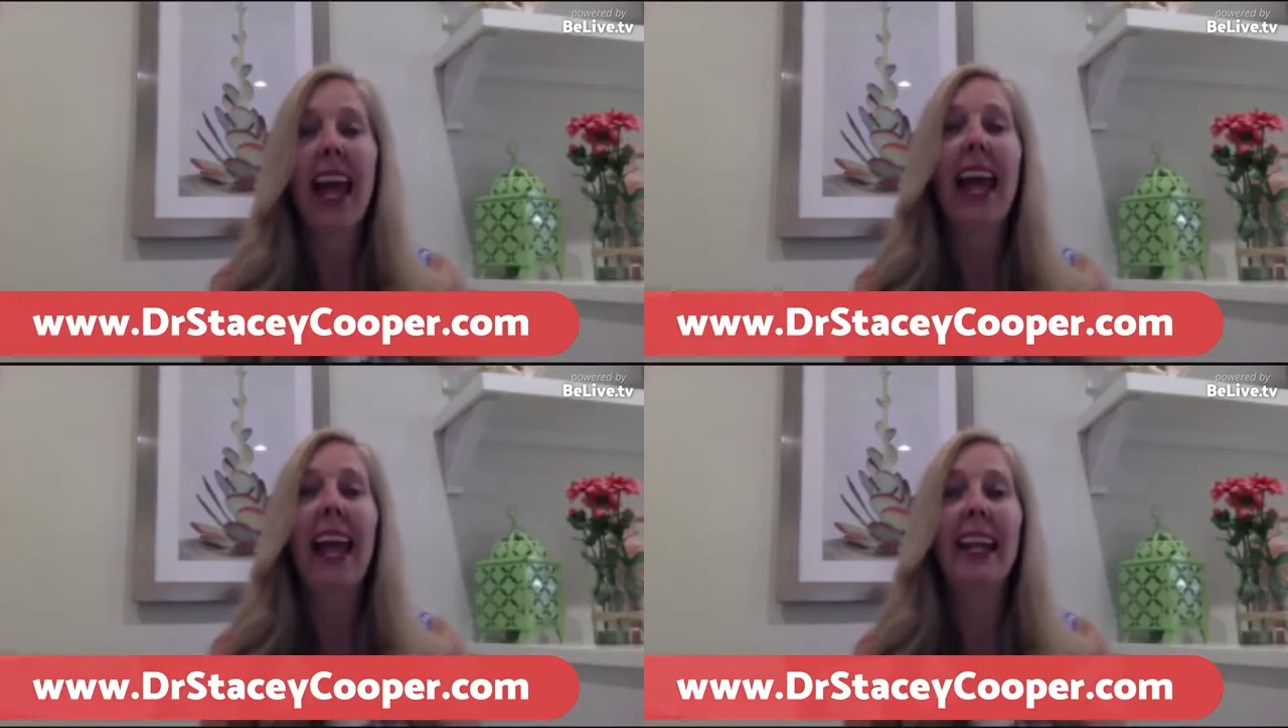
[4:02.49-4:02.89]

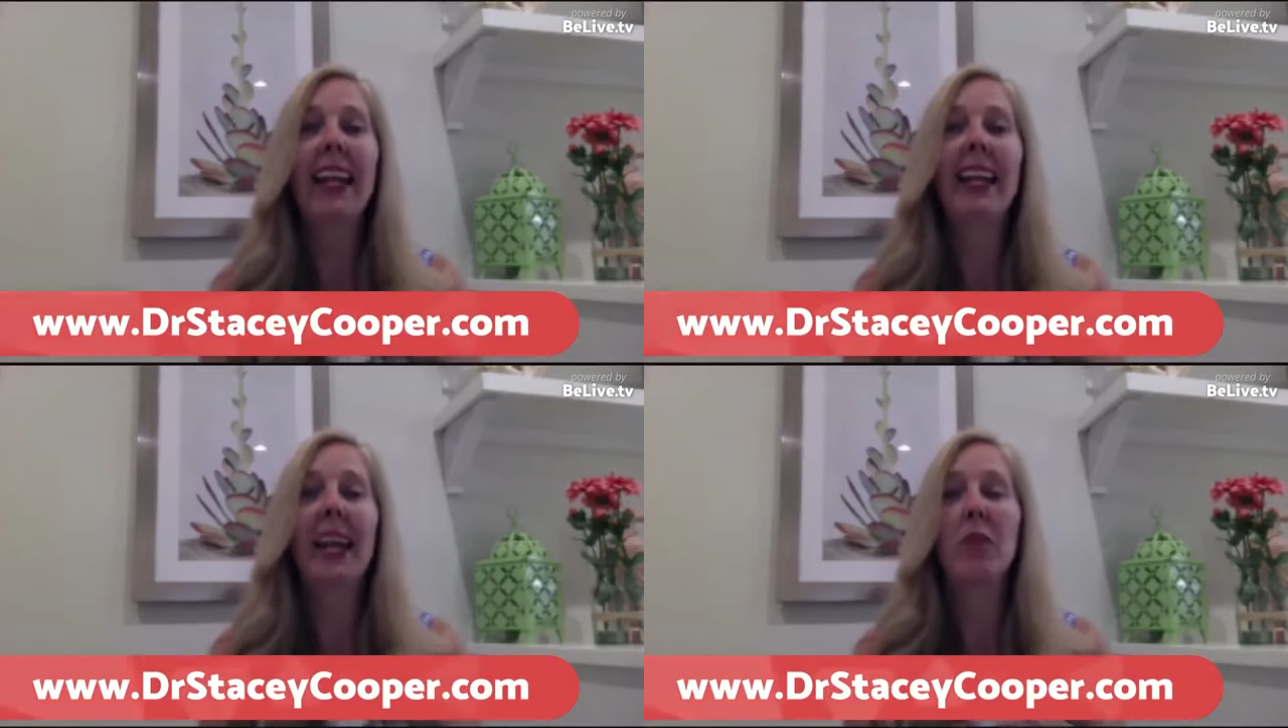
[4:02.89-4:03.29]
And
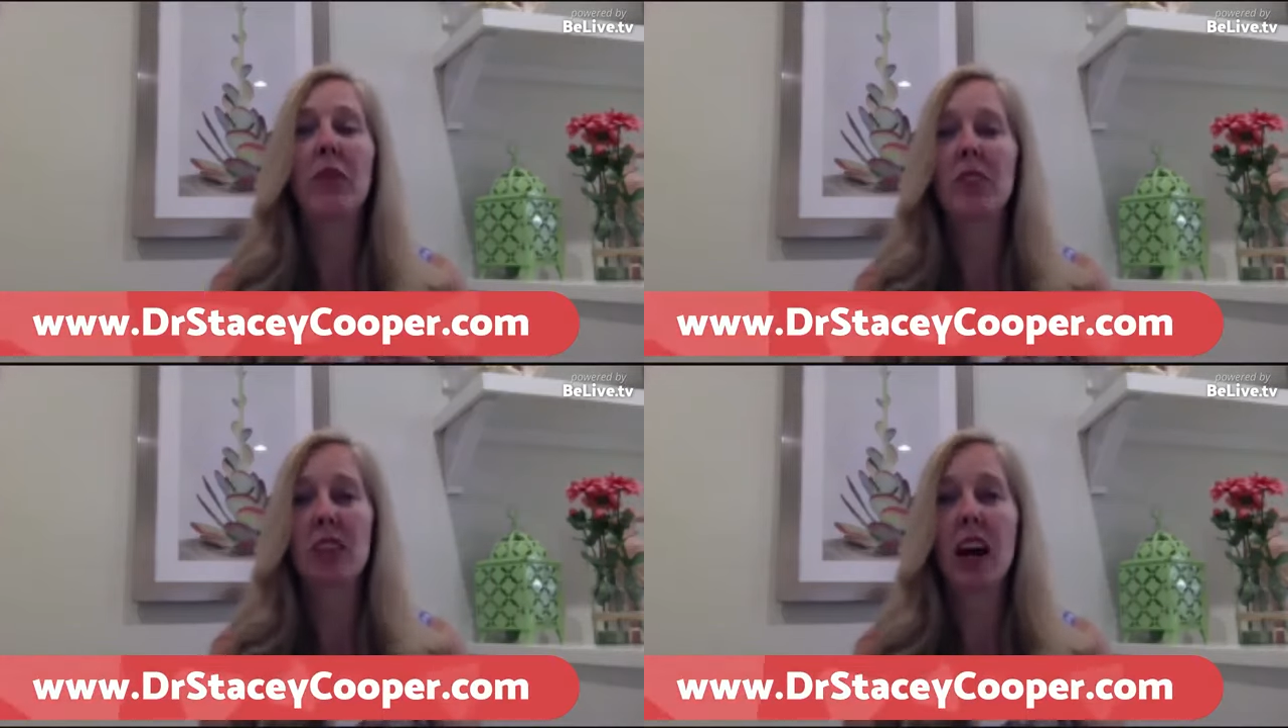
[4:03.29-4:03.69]
it came with
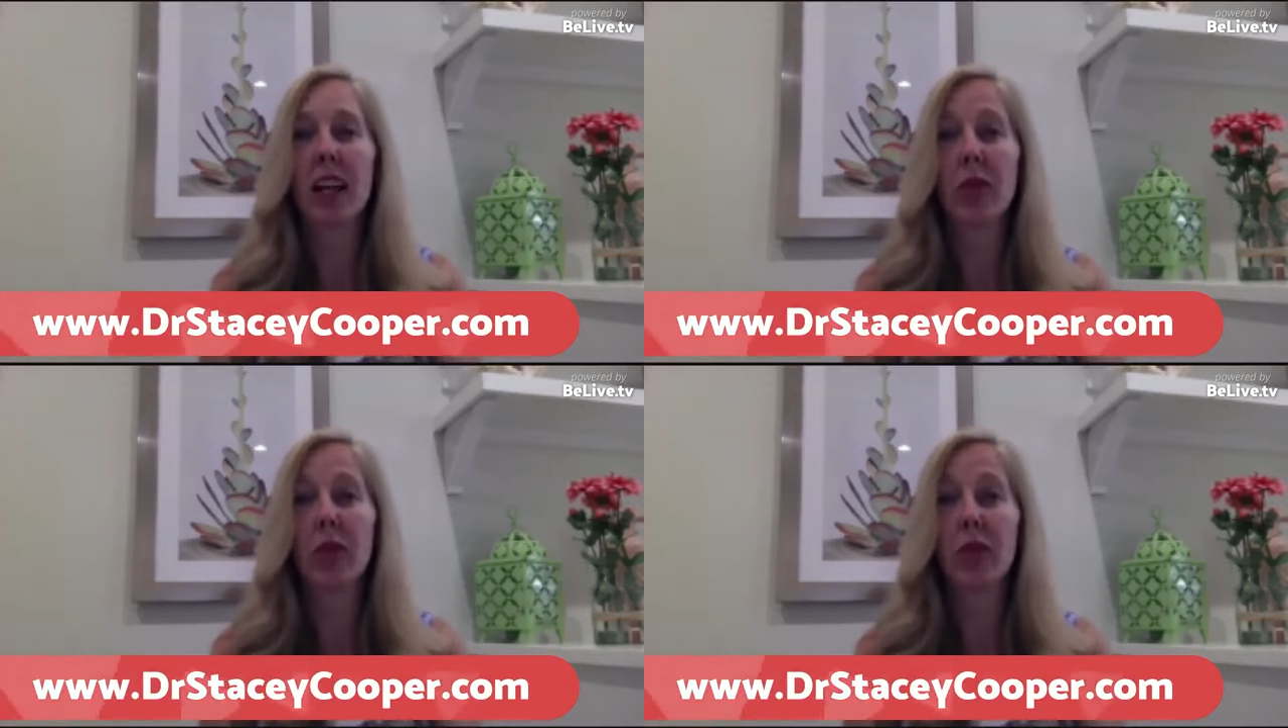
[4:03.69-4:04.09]
a side
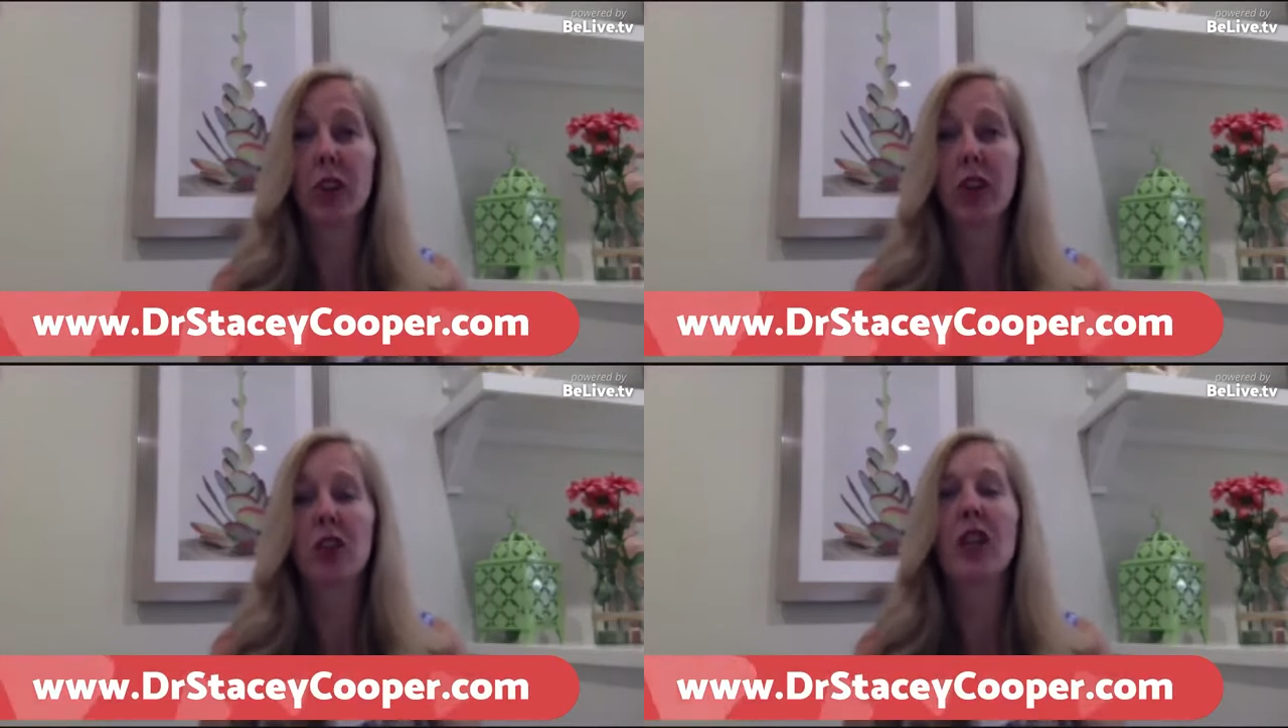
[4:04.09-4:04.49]
of
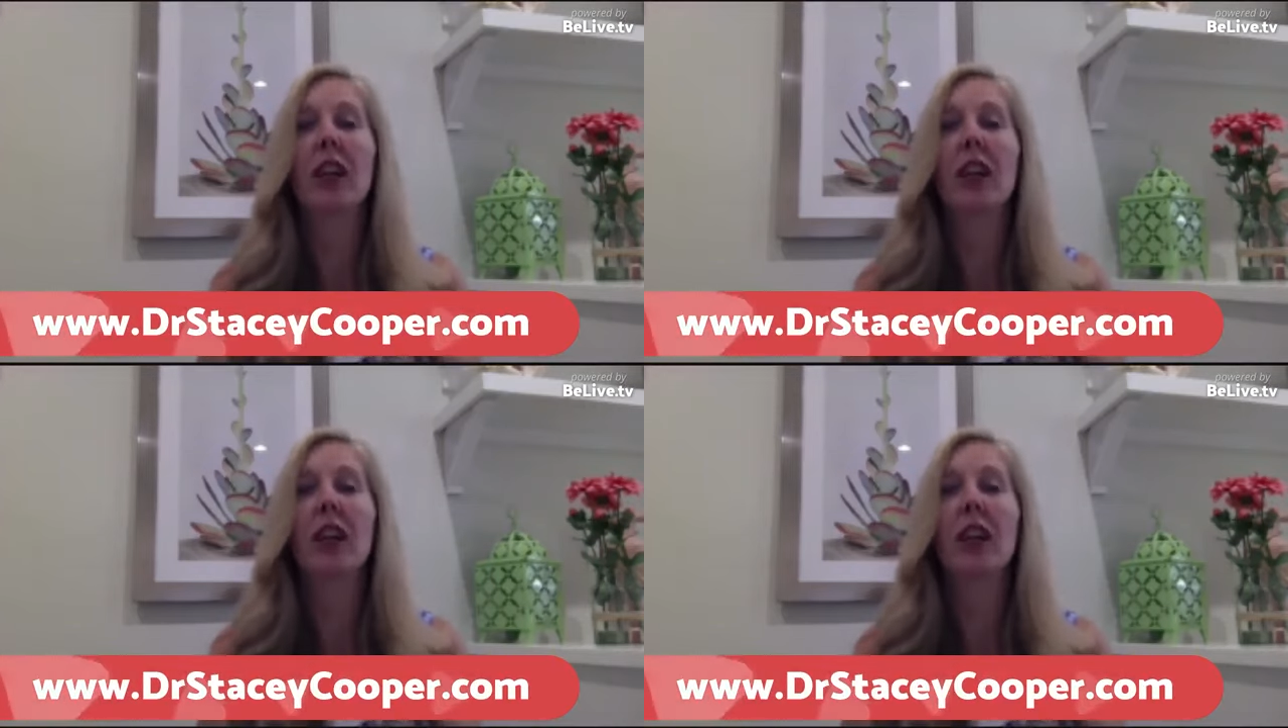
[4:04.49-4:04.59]
fruit,